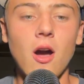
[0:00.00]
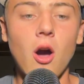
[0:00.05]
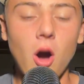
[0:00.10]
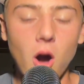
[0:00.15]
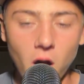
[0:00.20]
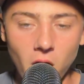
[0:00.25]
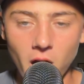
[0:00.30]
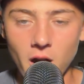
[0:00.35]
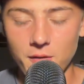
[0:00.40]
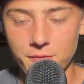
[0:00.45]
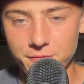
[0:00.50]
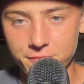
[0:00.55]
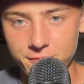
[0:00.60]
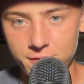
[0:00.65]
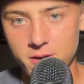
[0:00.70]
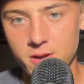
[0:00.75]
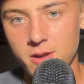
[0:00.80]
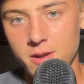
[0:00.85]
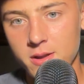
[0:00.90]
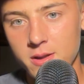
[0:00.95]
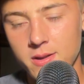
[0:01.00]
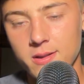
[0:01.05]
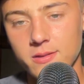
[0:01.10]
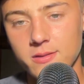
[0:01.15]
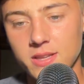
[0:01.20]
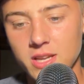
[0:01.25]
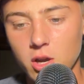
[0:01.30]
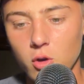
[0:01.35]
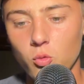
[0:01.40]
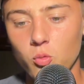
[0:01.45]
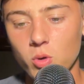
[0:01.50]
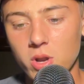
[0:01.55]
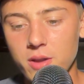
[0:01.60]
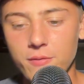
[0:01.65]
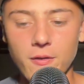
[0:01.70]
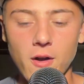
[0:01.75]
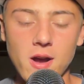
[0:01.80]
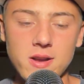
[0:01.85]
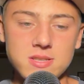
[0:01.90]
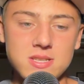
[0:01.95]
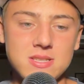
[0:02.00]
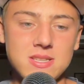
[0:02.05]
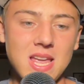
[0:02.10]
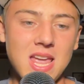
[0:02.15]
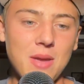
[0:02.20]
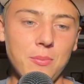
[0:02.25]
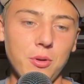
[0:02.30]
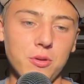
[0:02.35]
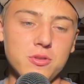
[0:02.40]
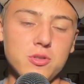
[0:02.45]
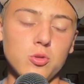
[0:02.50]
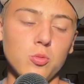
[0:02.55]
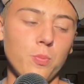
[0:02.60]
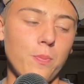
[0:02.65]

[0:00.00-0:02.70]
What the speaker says: off. Leo Rivas is able to